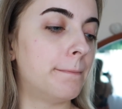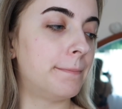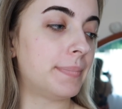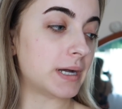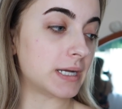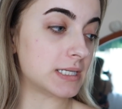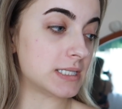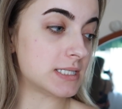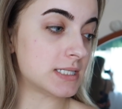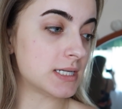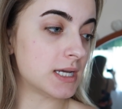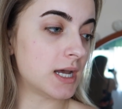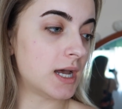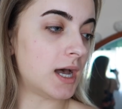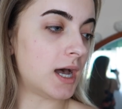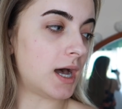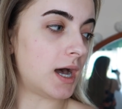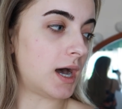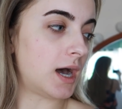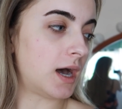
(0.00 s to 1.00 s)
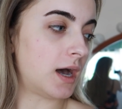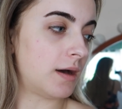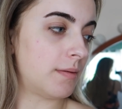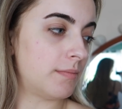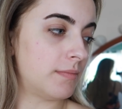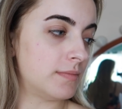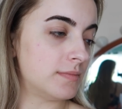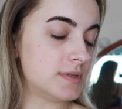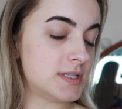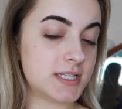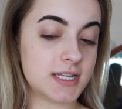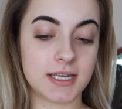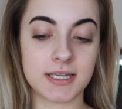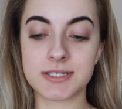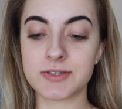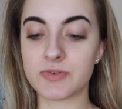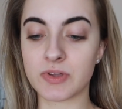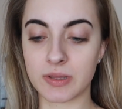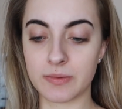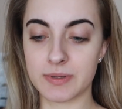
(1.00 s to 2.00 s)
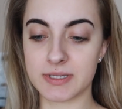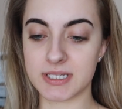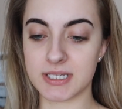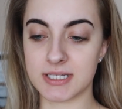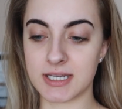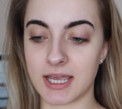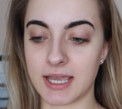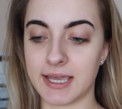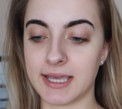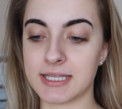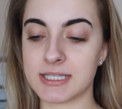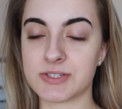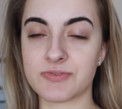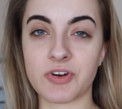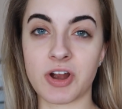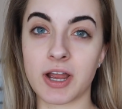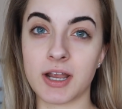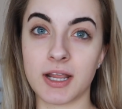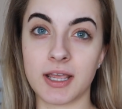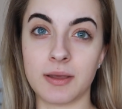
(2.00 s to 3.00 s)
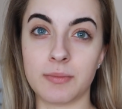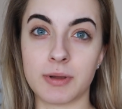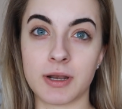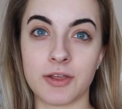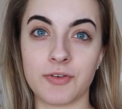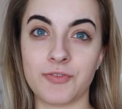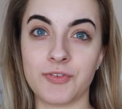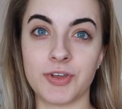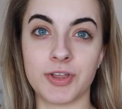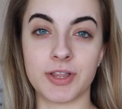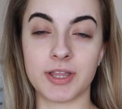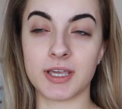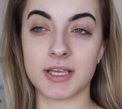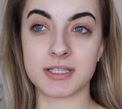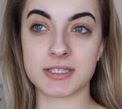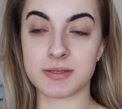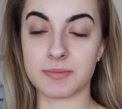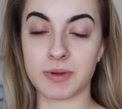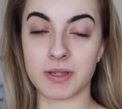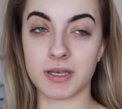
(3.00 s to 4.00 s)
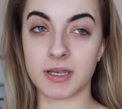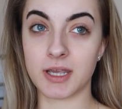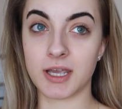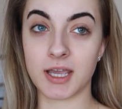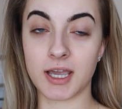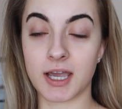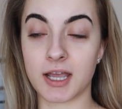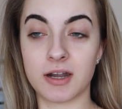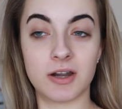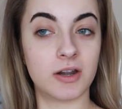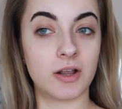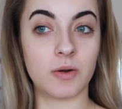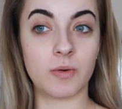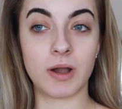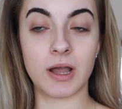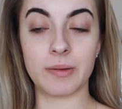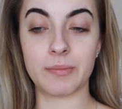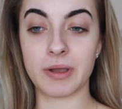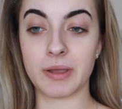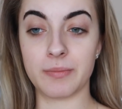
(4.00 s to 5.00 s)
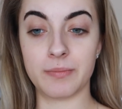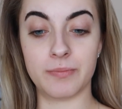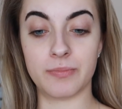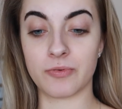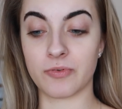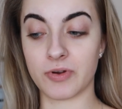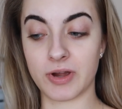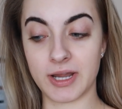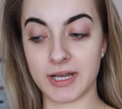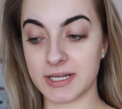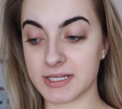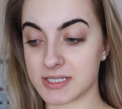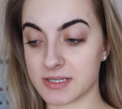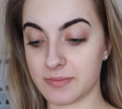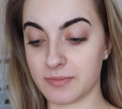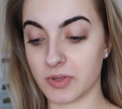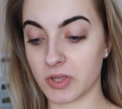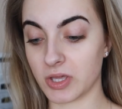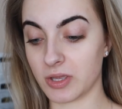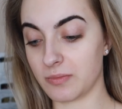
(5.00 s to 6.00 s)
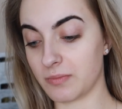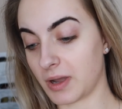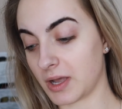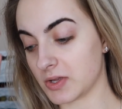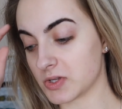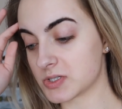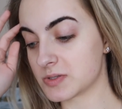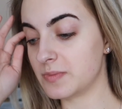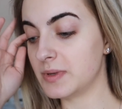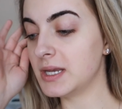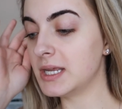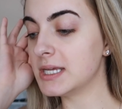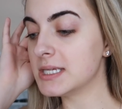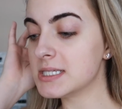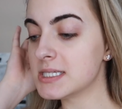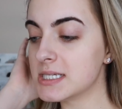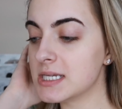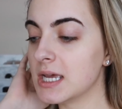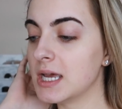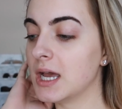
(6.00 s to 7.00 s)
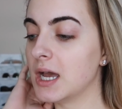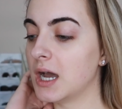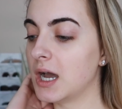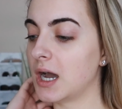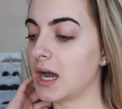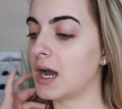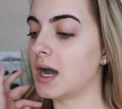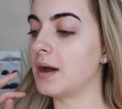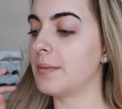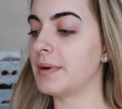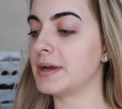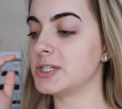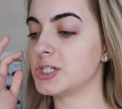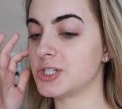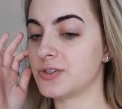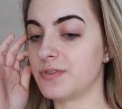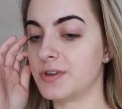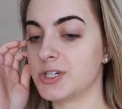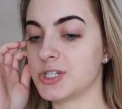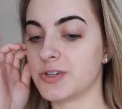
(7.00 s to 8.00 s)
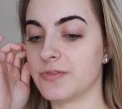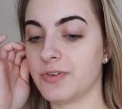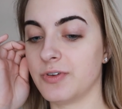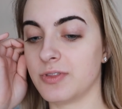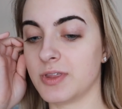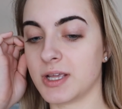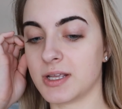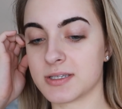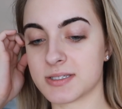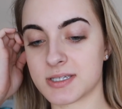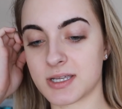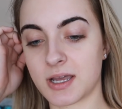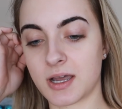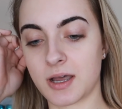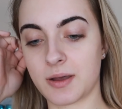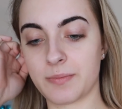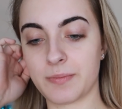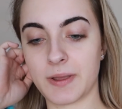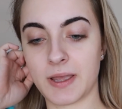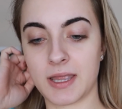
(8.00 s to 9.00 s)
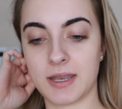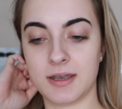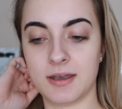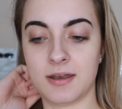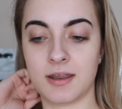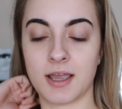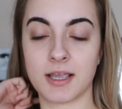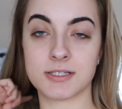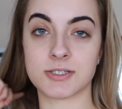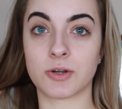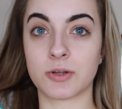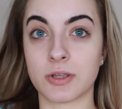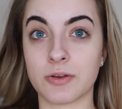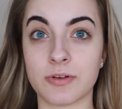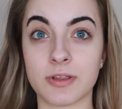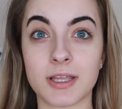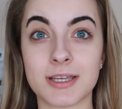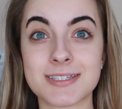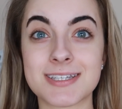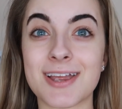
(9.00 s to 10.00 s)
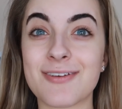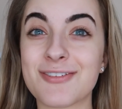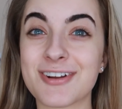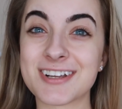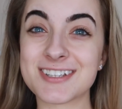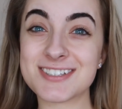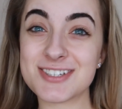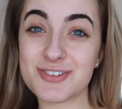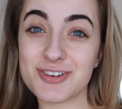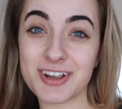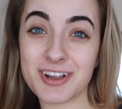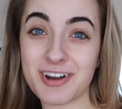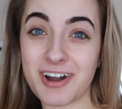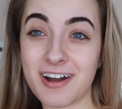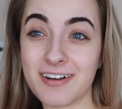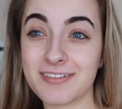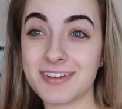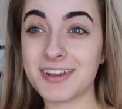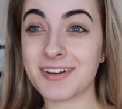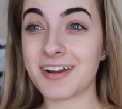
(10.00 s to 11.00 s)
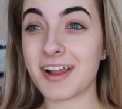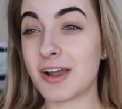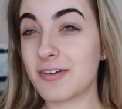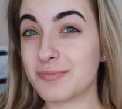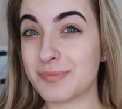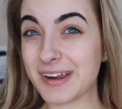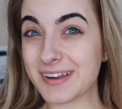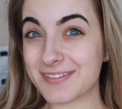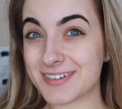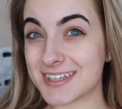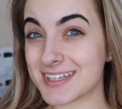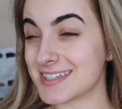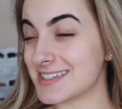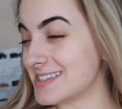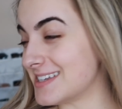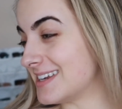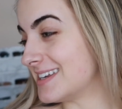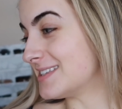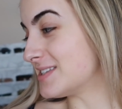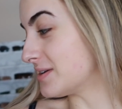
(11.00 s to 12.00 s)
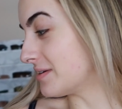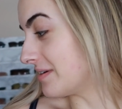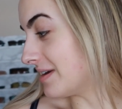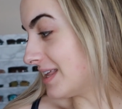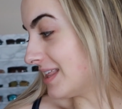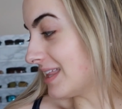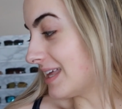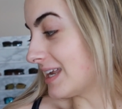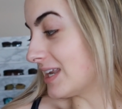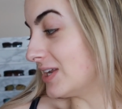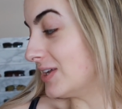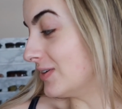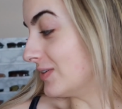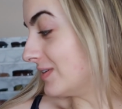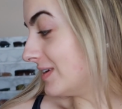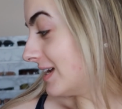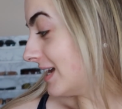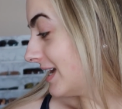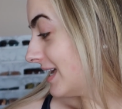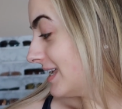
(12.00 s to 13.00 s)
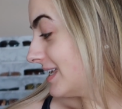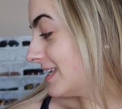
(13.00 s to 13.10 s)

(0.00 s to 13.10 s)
but um, today's a really busy day it's Friday but I feel like it's a Monday I don't know why my brain is a million miles a minute um, I just finished a few things up and I totally realized I forgot to drink coffee or have breakfast and it's already like noon